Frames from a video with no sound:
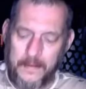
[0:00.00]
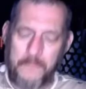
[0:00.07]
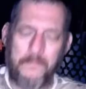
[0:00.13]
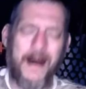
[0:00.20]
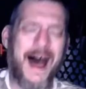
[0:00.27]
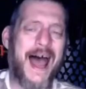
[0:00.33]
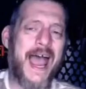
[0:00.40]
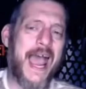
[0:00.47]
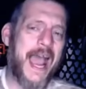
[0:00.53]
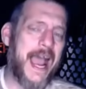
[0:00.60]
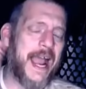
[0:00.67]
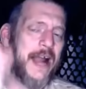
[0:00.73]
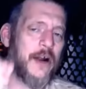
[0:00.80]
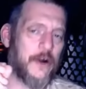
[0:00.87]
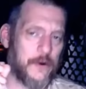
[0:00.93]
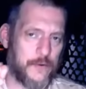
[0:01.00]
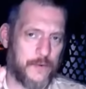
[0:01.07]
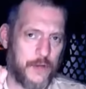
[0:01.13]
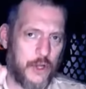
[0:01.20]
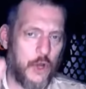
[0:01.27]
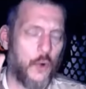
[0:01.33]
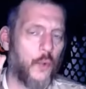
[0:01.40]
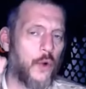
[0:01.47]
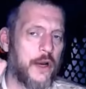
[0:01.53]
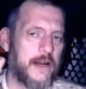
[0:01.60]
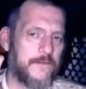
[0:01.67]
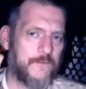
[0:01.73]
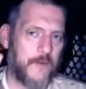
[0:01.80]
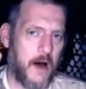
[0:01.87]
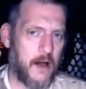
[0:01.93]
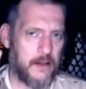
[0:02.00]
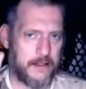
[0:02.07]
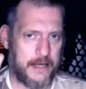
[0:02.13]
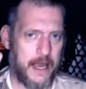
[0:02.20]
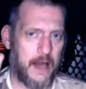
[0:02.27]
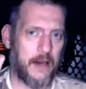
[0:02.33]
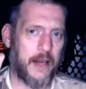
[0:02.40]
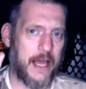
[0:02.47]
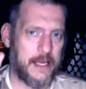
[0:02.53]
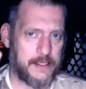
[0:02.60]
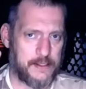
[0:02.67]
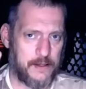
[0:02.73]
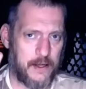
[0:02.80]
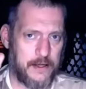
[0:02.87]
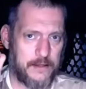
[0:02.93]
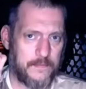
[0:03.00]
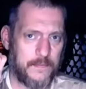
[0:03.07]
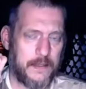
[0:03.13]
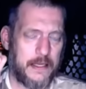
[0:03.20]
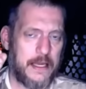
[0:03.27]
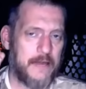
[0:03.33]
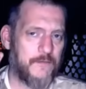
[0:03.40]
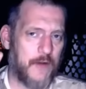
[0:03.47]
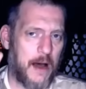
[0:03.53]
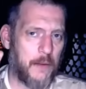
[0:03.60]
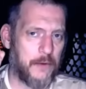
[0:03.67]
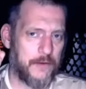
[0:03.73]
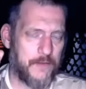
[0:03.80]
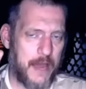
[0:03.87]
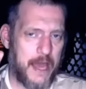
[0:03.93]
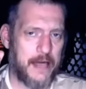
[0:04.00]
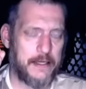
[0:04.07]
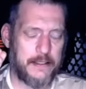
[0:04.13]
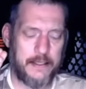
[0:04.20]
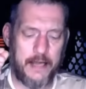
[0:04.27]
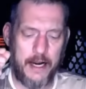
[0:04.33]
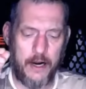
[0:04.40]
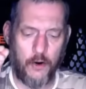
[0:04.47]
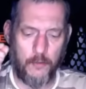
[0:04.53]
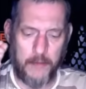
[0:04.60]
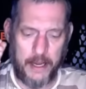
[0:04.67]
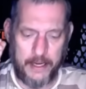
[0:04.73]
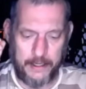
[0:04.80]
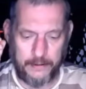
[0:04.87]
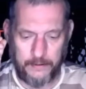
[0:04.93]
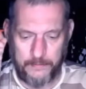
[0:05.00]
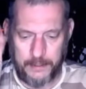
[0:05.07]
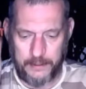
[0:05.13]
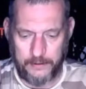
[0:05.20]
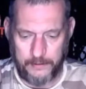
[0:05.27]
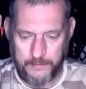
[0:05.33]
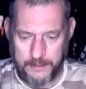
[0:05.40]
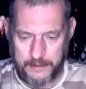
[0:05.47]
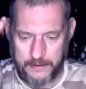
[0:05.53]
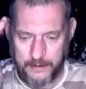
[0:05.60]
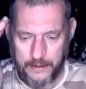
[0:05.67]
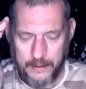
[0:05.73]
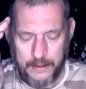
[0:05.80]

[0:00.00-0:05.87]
My hair would have fallen out last night if I would have had any hair on my head. Let me.